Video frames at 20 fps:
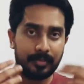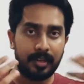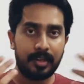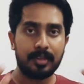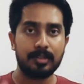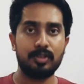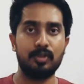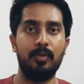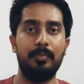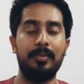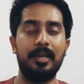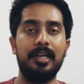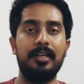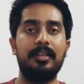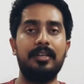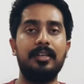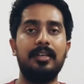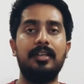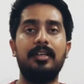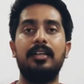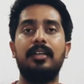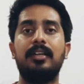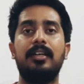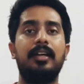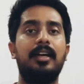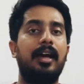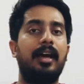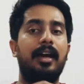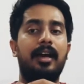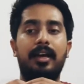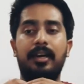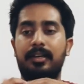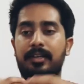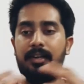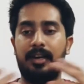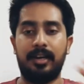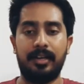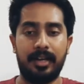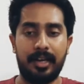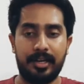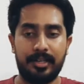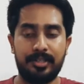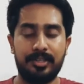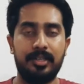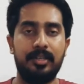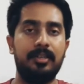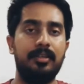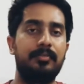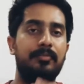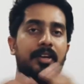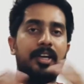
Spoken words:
So meter and diction,